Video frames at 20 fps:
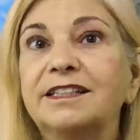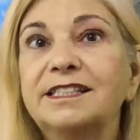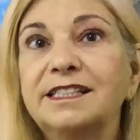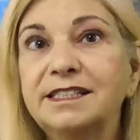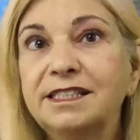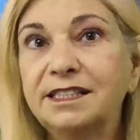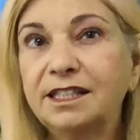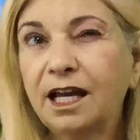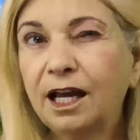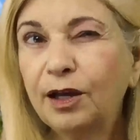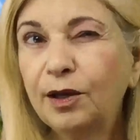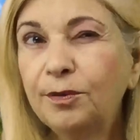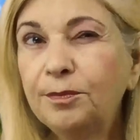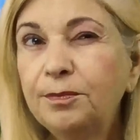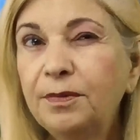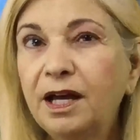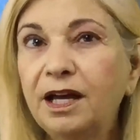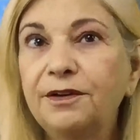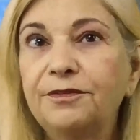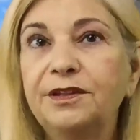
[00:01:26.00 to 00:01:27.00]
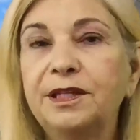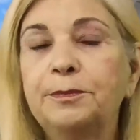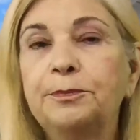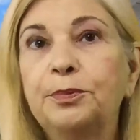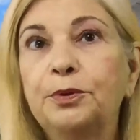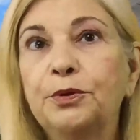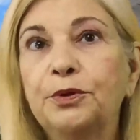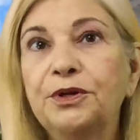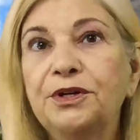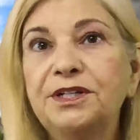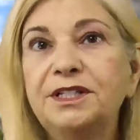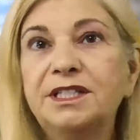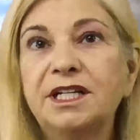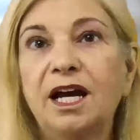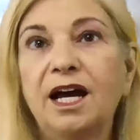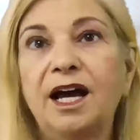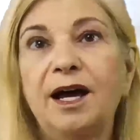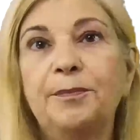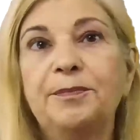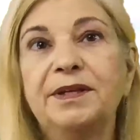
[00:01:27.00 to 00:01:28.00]
Some of the important
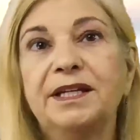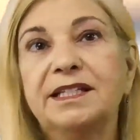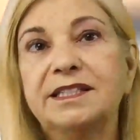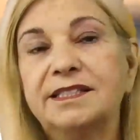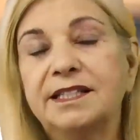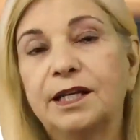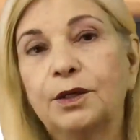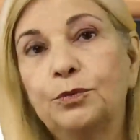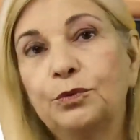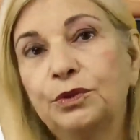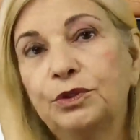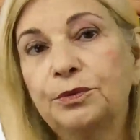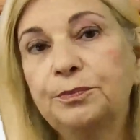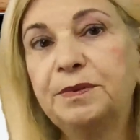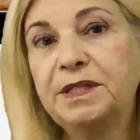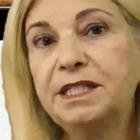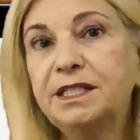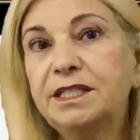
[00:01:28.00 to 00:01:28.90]
topics that will be